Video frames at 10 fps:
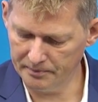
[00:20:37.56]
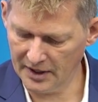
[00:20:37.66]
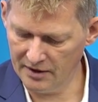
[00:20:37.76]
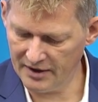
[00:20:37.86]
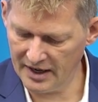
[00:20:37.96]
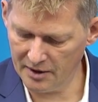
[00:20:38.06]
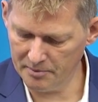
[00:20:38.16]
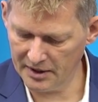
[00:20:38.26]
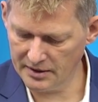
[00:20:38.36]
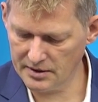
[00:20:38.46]

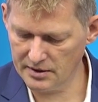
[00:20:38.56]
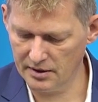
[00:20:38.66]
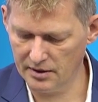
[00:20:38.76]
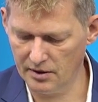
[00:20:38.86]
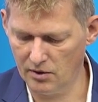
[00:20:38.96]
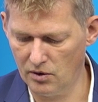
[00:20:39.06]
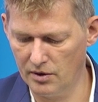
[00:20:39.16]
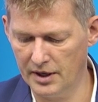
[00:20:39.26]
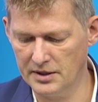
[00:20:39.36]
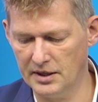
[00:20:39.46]
environment
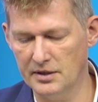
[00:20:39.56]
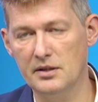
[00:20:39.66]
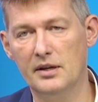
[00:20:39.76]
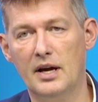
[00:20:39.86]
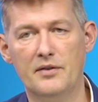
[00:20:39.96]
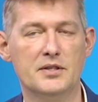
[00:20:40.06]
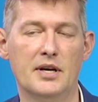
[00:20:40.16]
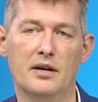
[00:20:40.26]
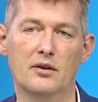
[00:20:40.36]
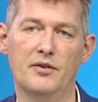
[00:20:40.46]
or extension
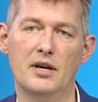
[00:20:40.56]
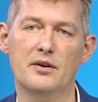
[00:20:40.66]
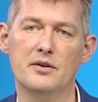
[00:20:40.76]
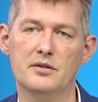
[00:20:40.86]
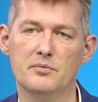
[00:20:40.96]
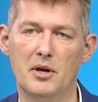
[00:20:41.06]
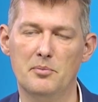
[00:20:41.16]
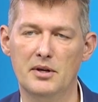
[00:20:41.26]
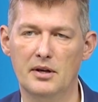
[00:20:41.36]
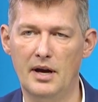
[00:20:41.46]
lifecycle failures.
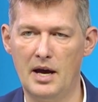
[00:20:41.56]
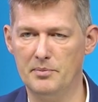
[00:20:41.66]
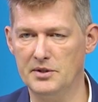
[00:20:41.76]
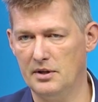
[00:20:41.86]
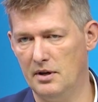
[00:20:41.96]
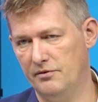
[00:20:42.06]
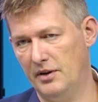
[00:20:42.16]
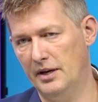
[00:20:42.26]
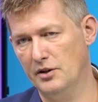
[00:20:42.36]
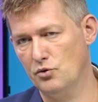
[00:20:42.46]
Maybe apps are
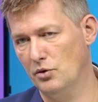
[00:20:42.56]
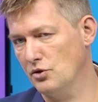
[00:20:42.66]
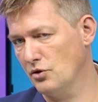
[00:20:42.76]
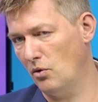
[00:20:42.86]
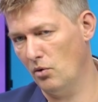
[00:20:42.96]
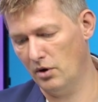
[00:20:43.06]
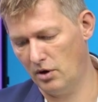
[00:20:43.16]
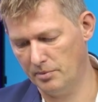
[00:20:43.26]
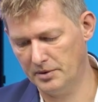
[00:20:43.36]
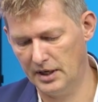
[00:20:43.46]
failing to install
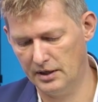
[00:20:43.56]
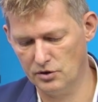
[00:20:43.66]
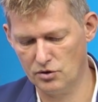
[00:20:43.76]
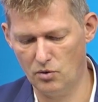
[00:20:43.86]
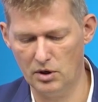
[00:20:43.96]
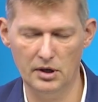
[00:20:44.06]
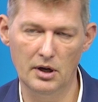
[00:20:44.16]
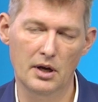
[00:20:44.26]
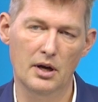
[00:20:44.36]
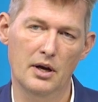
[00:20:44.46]
or update and so on.
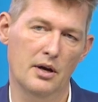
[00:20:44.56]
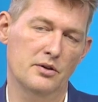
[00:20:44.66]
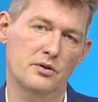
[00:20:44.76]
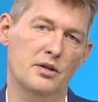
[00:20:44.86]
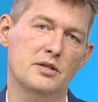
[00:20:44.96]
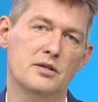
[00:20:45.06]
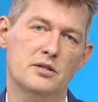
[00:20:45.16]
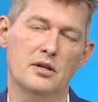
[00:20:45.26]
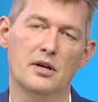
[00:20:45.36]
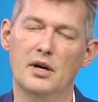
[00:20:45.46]
So this
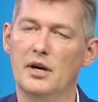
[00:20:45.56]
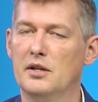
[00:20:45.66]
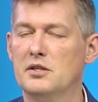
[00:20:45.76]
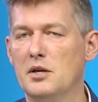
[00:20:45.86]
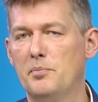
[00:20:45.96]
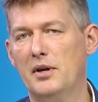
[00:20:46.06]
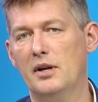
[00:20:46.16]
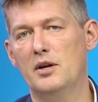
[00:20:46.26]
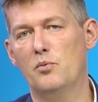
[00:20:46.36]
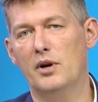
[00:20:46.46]
is
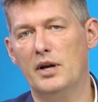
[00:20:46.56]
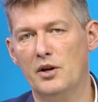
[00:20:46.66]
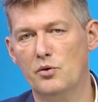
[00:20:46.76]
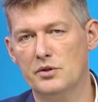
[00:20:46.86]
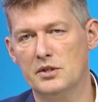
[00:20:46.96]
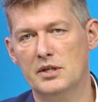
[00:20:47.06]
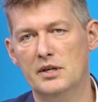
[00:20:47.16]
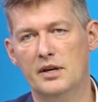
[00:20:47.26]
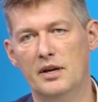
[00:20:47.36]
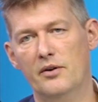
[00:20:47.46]
typically what I could
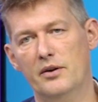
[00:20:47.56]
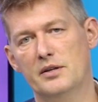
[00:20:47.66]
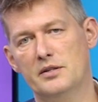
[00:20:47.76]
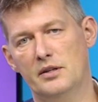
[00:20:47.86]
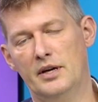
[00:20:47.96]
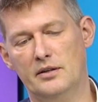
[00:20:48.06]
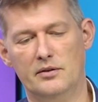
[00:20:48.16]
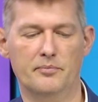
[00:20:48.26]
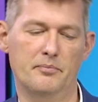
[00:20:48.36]
see here is that